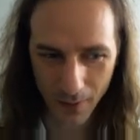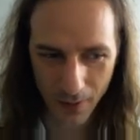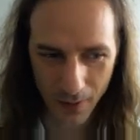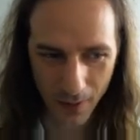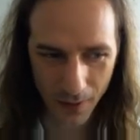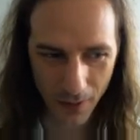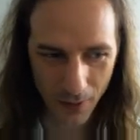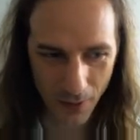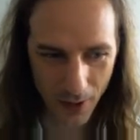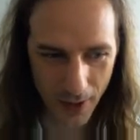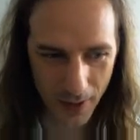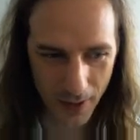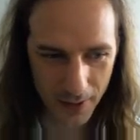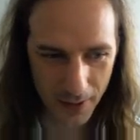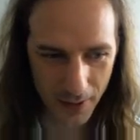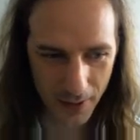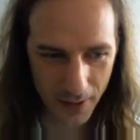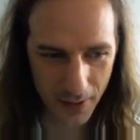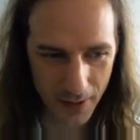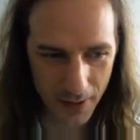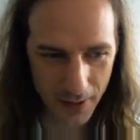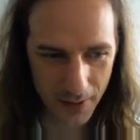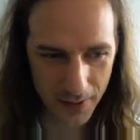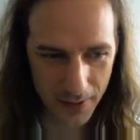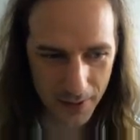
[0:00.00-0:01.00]
All right. So
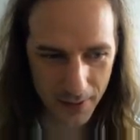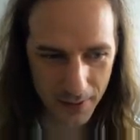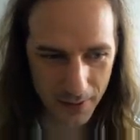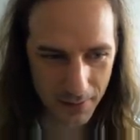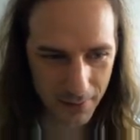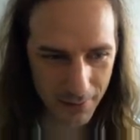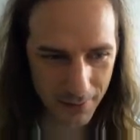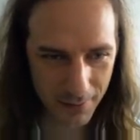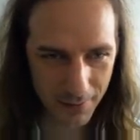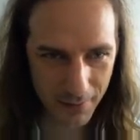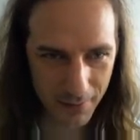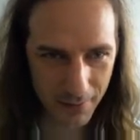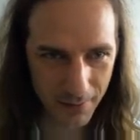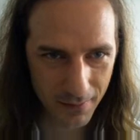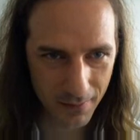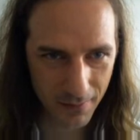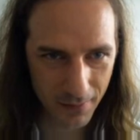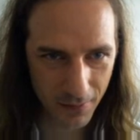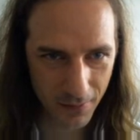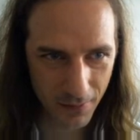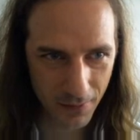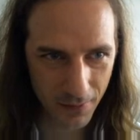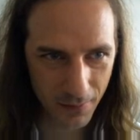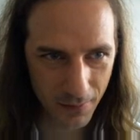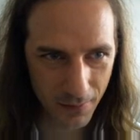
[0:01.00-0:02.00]
this
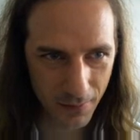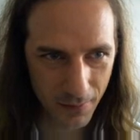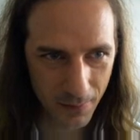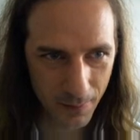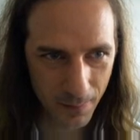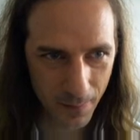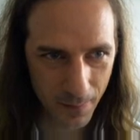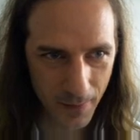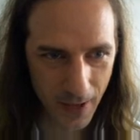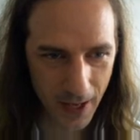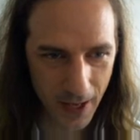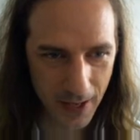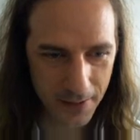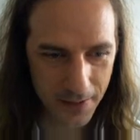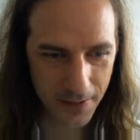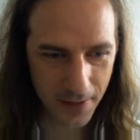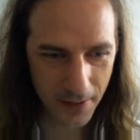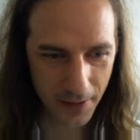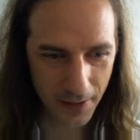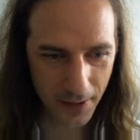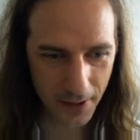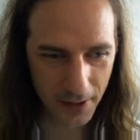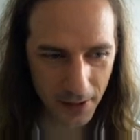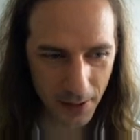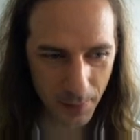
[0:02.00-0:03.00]

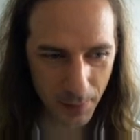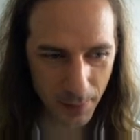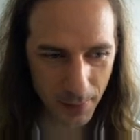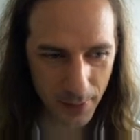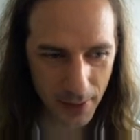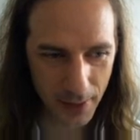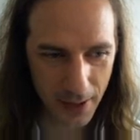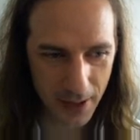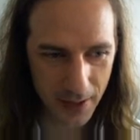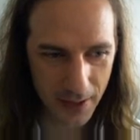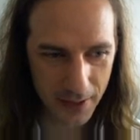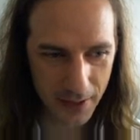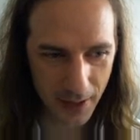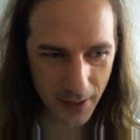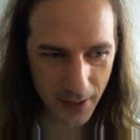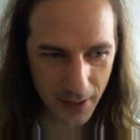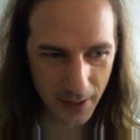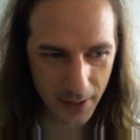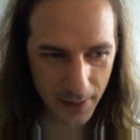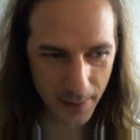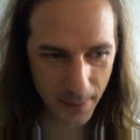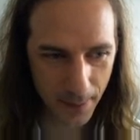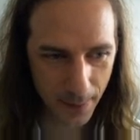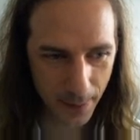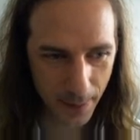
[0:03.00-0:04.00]
aesthetically
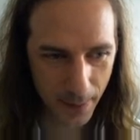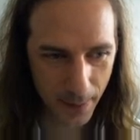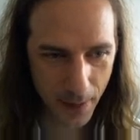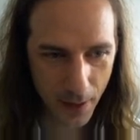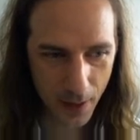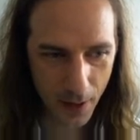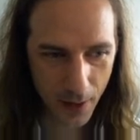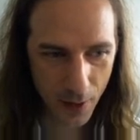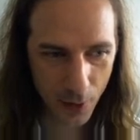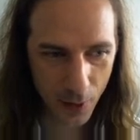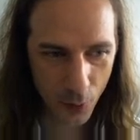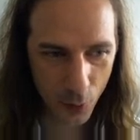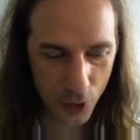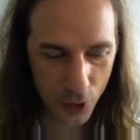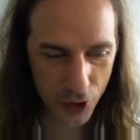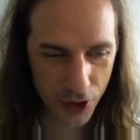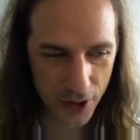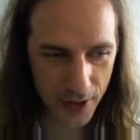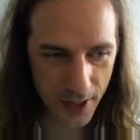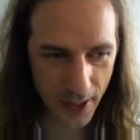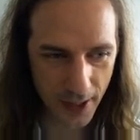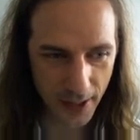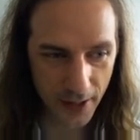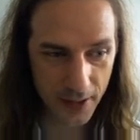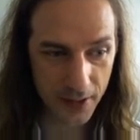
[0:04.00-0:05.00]
pleasing, which
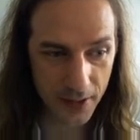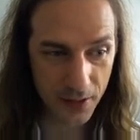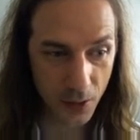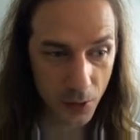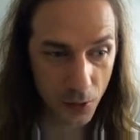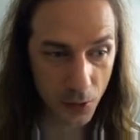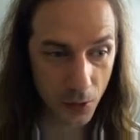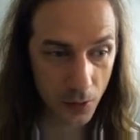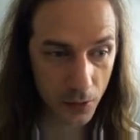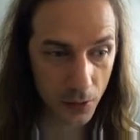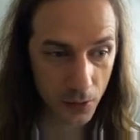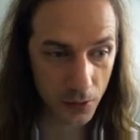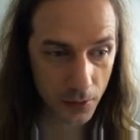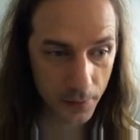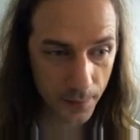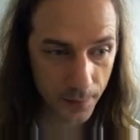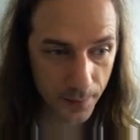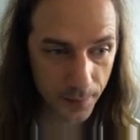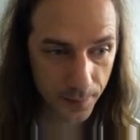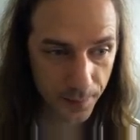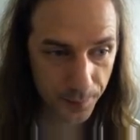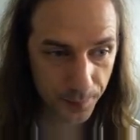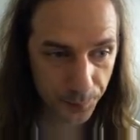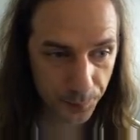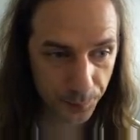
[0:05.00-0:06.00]
is, I guess, the goal
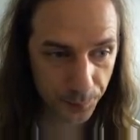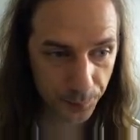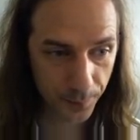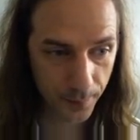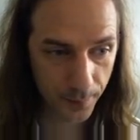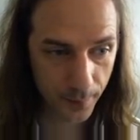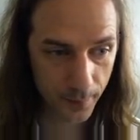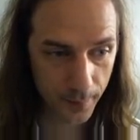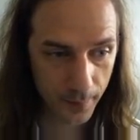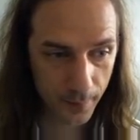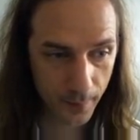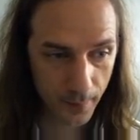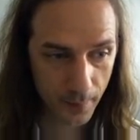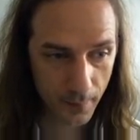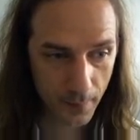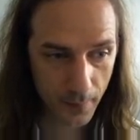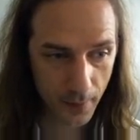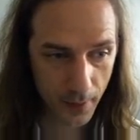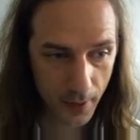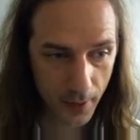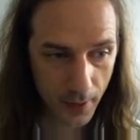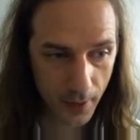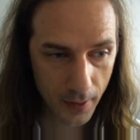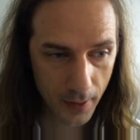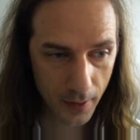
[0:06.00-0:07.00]

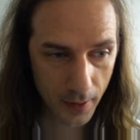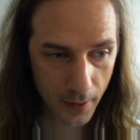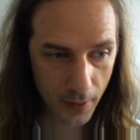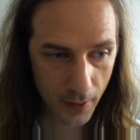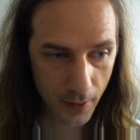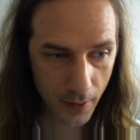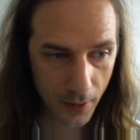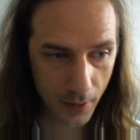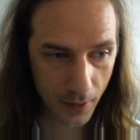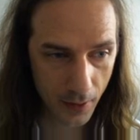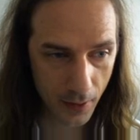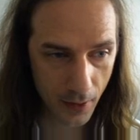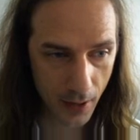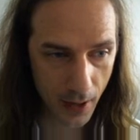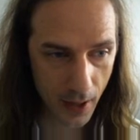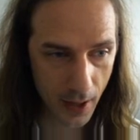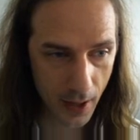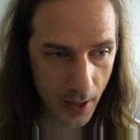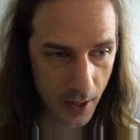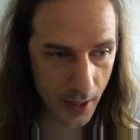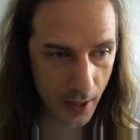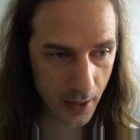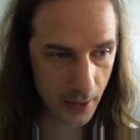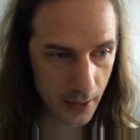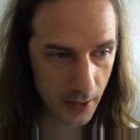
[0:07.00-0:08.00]
here.
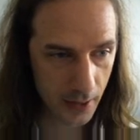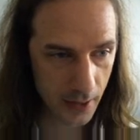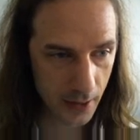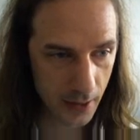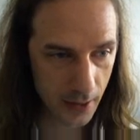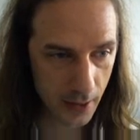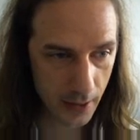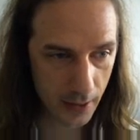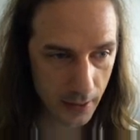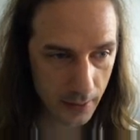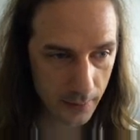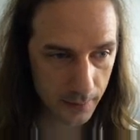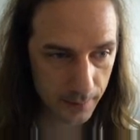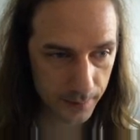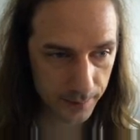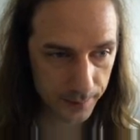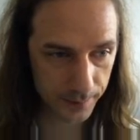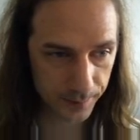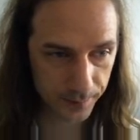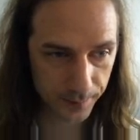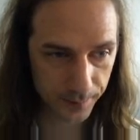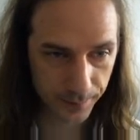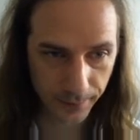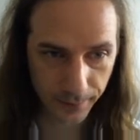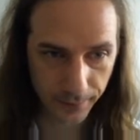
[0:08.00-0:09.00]
And,
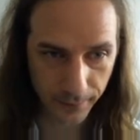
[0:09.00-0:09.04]
um,